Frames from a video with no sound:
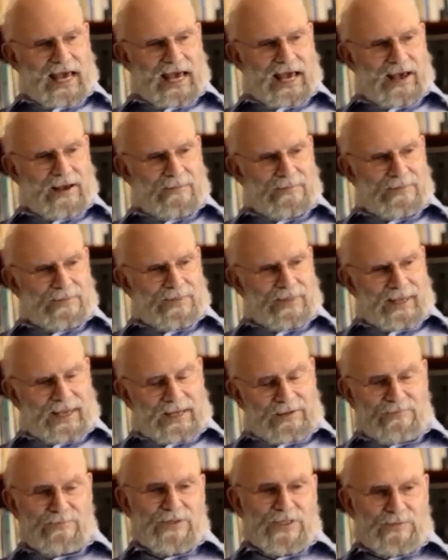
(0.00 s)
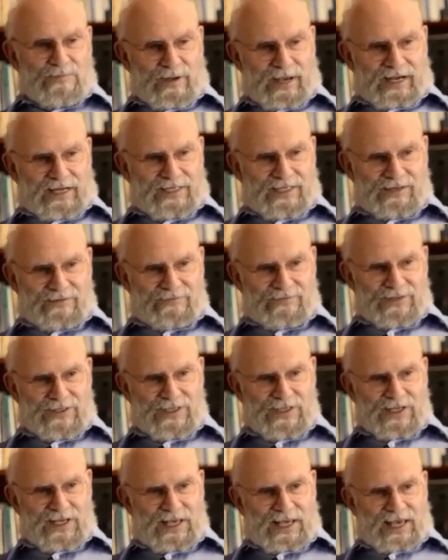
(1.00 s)
and
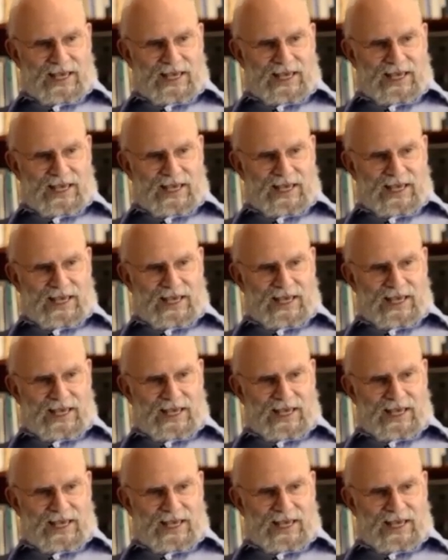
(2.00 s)
perspectives.